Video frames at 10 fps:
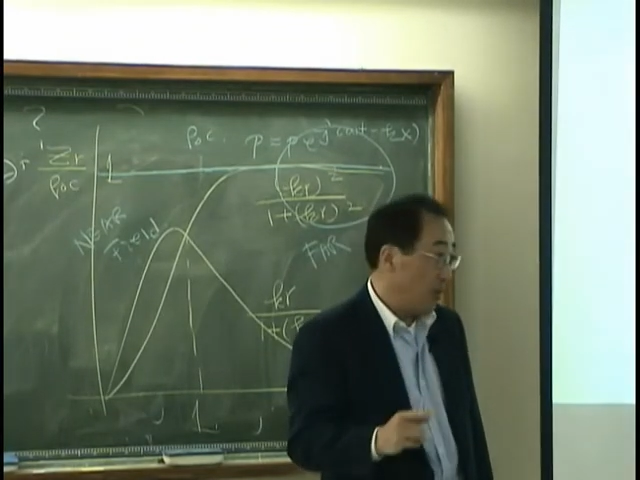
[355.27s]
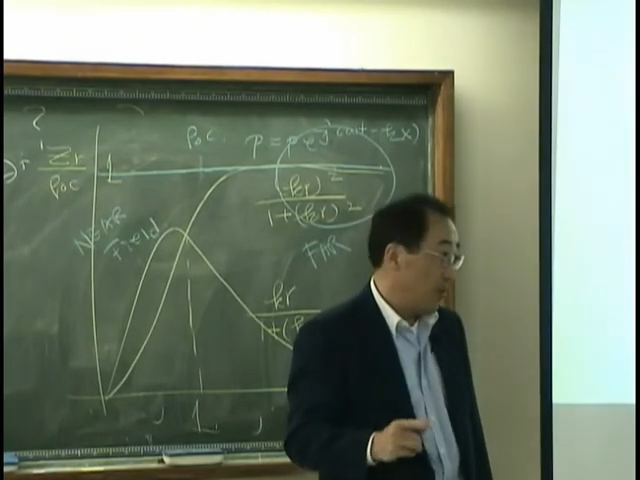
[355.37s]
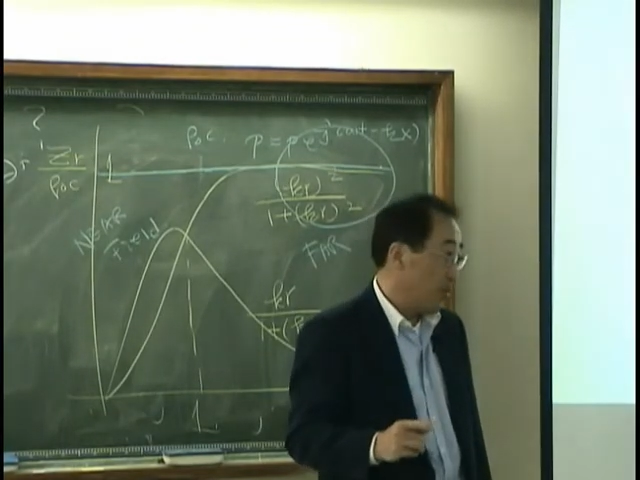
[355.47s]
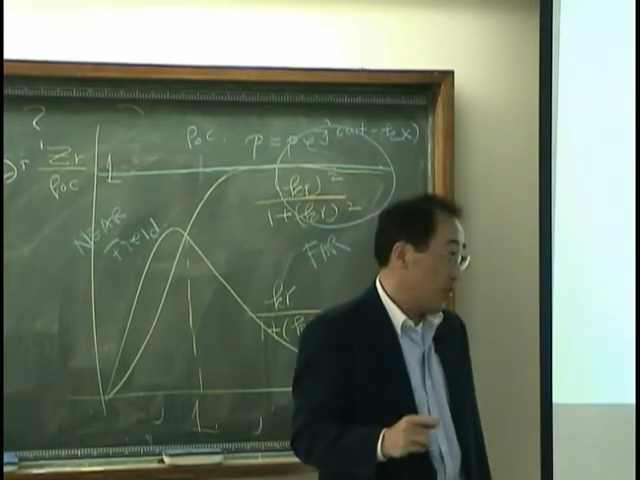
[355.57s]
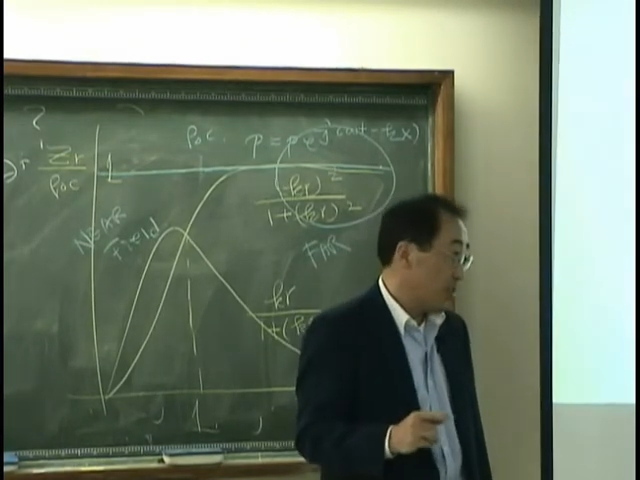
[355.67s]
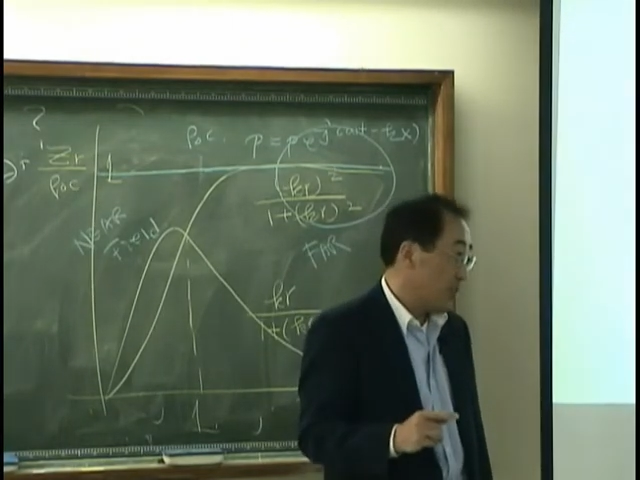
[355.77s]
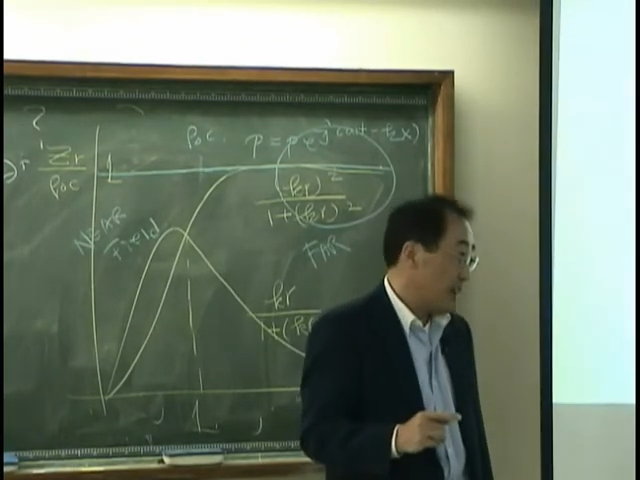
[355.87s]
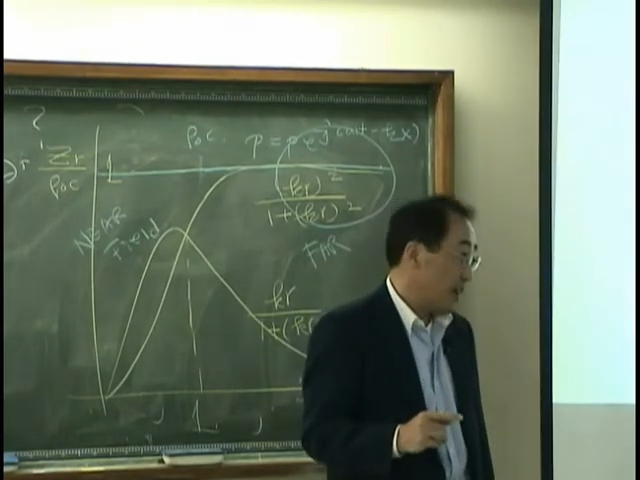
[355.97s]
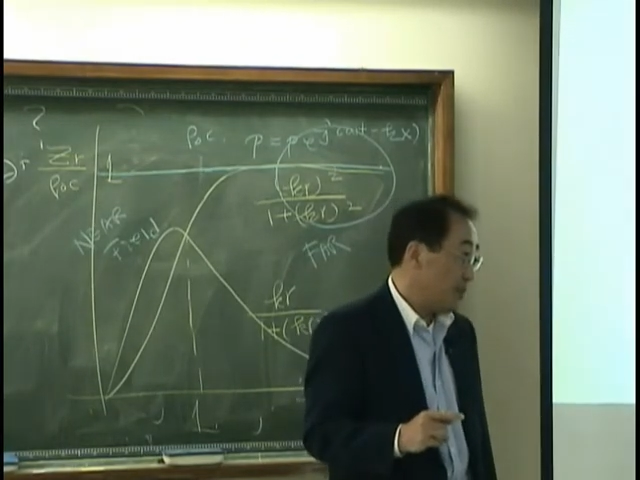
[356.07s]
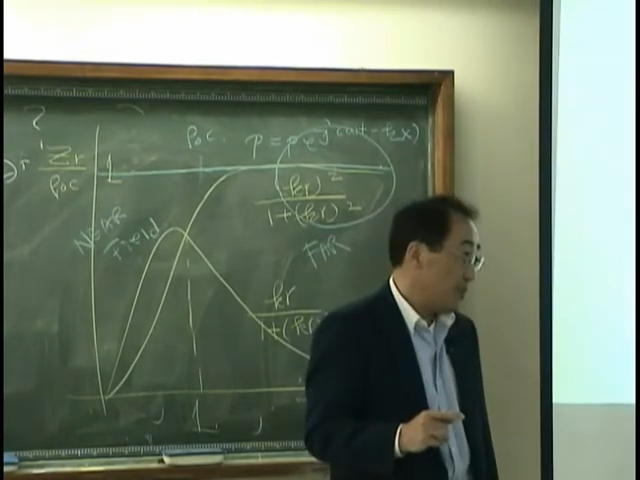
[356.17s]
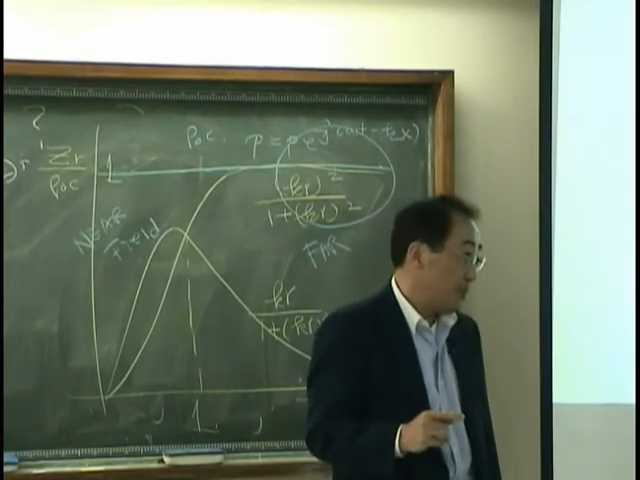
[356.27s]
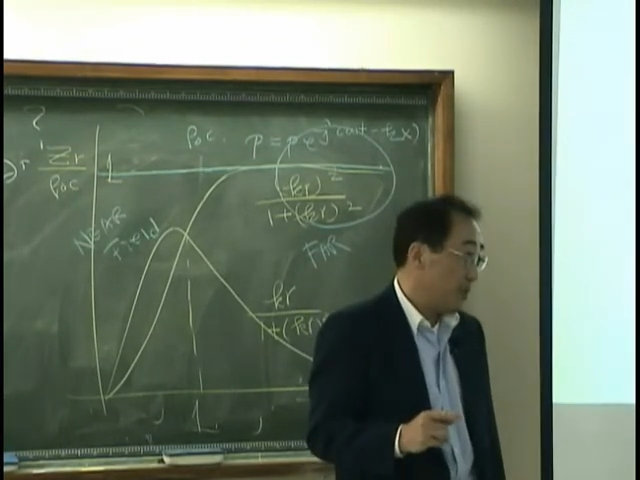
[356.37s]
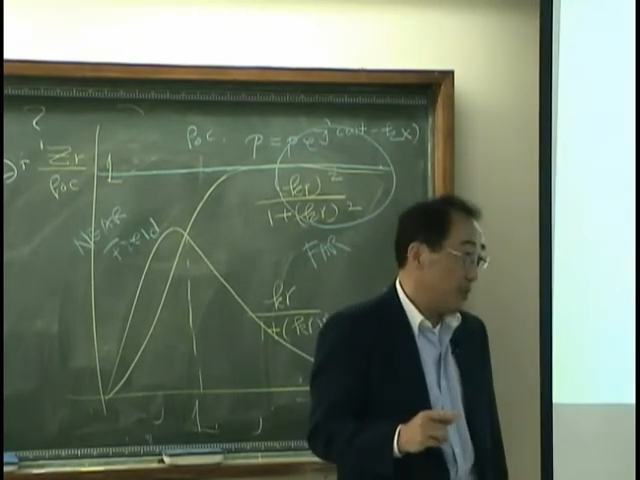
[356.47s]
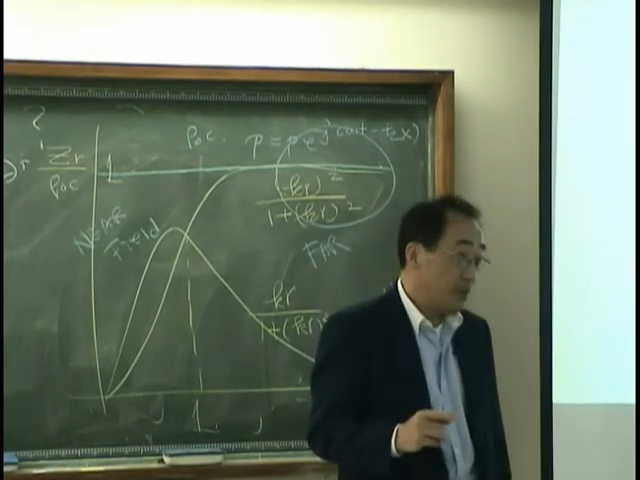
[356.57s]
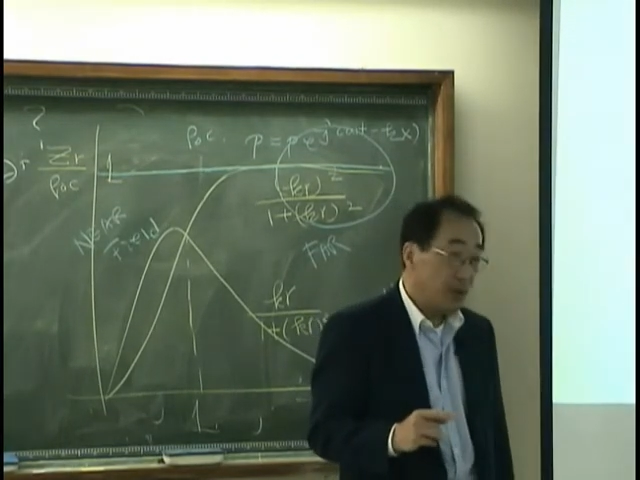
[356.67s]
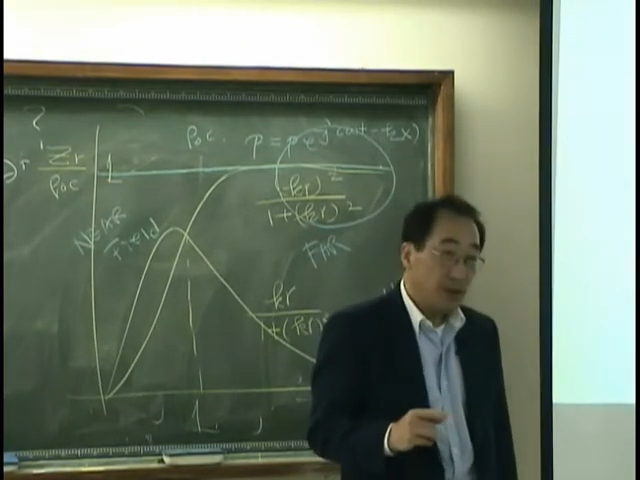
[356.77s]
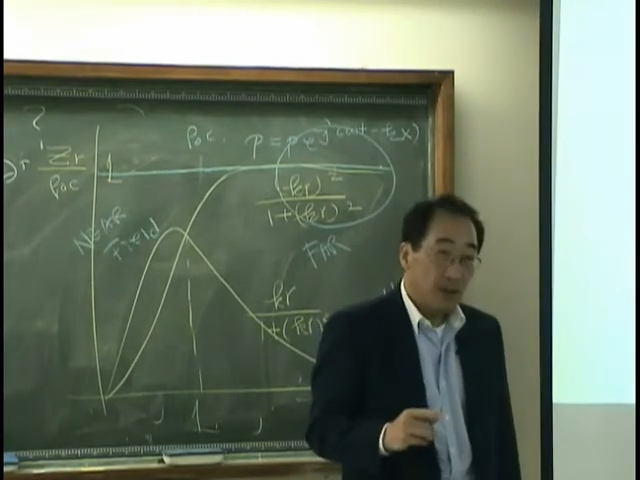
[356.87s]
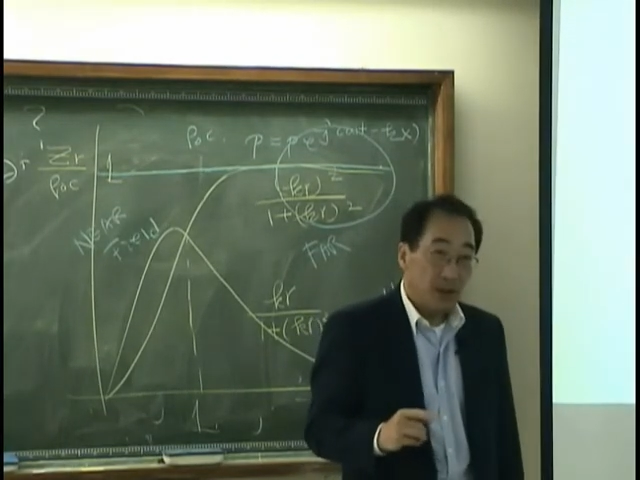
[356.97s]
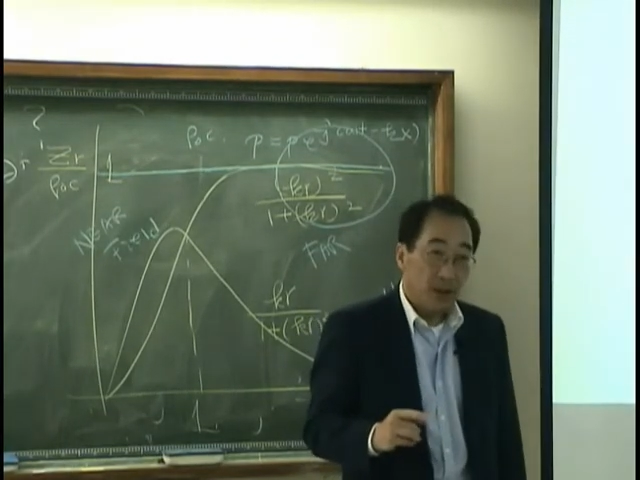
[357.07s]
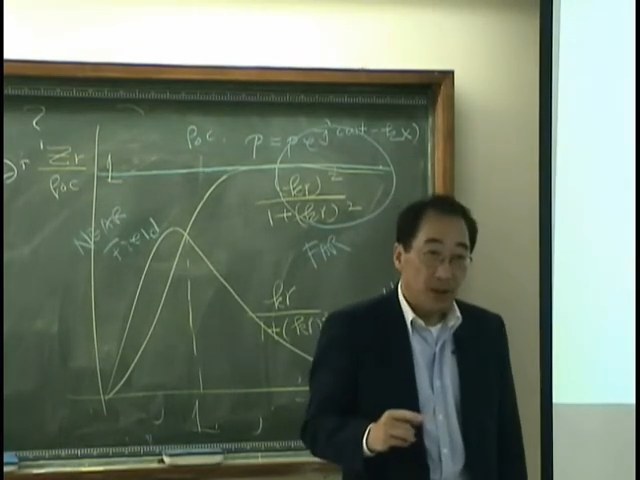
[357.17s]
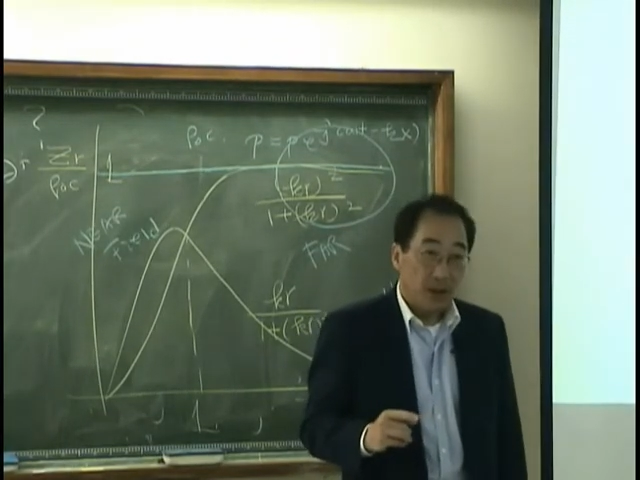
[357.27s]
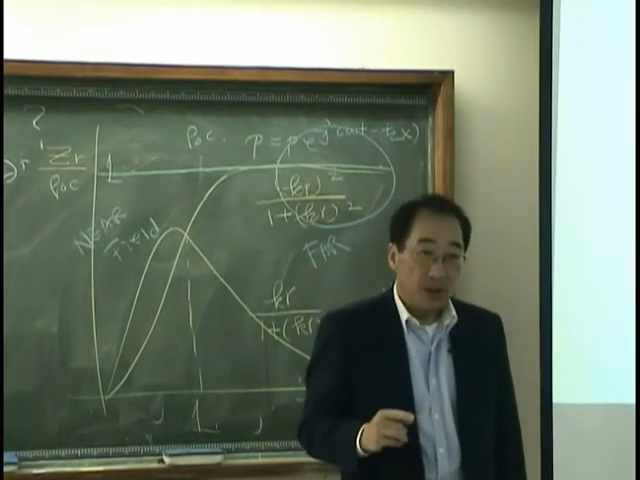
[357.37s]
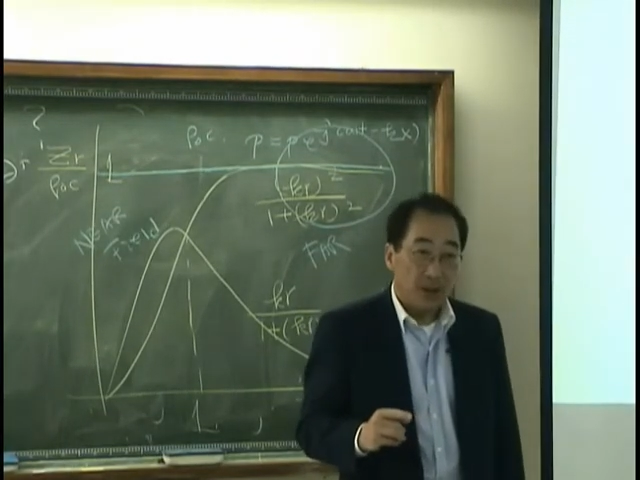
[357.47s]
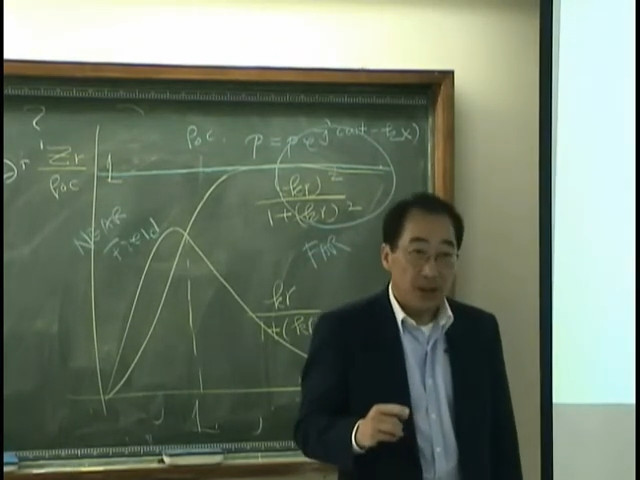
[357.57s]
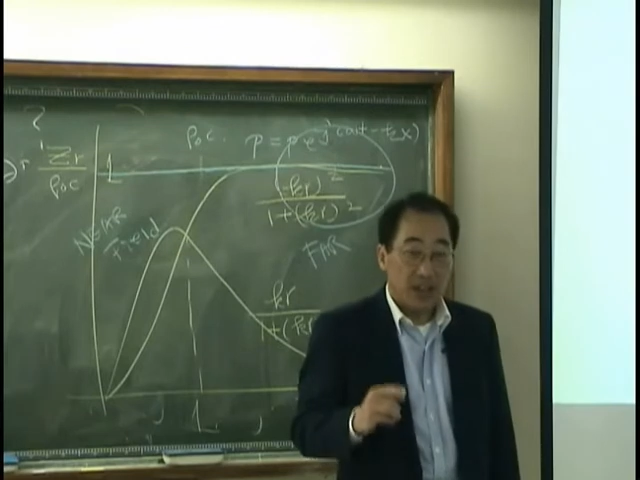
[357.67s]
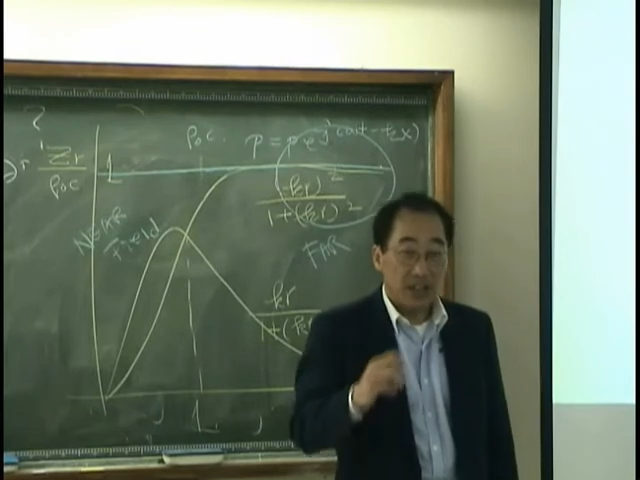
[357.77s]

For example, okay,